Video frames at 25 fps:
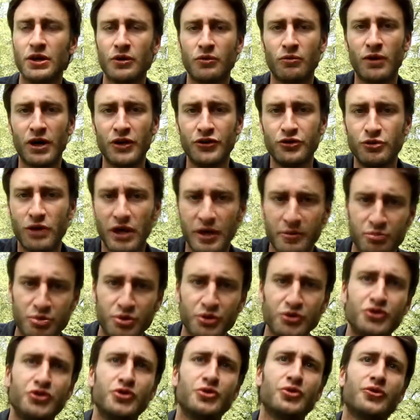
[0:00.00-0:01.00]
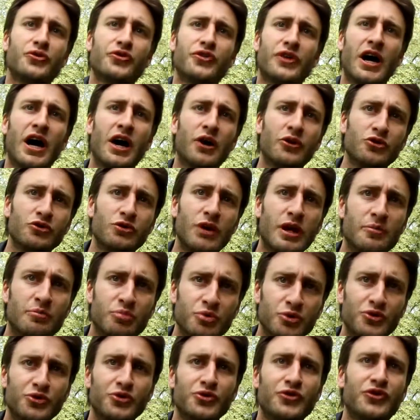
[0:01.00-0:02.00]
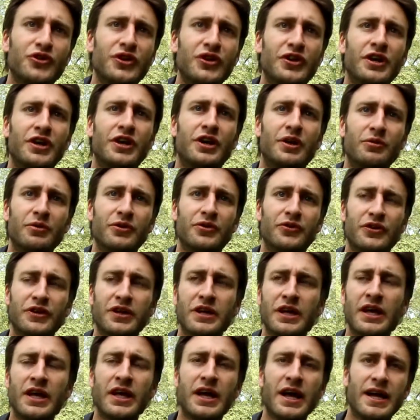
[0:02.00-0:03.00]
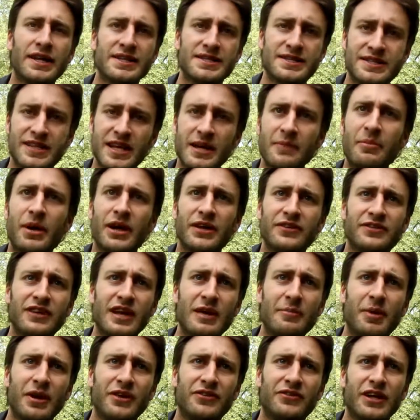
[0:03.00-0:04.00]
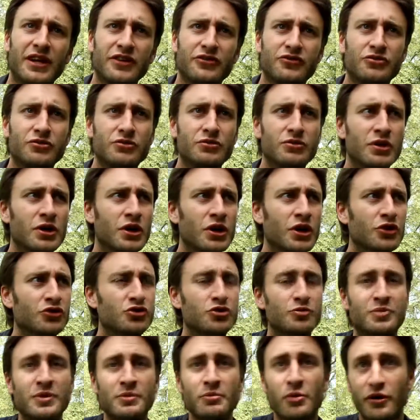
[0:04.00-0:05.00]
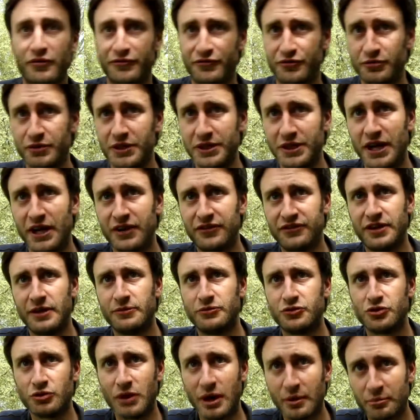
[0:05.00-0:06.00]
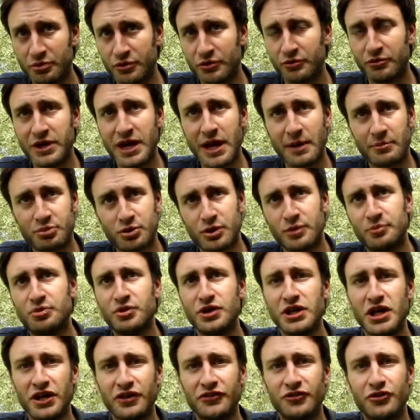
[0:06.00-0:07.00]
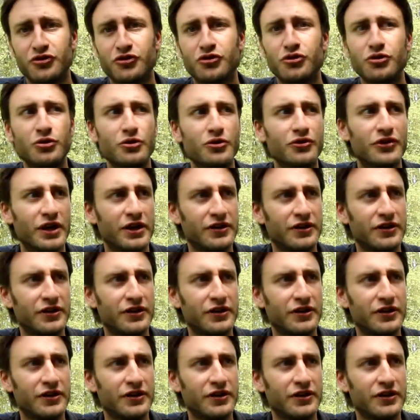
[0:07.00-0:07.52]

What do I produce? How do I produce it and everything? And step by step, I start to be more free. I start to reappropriate the tools.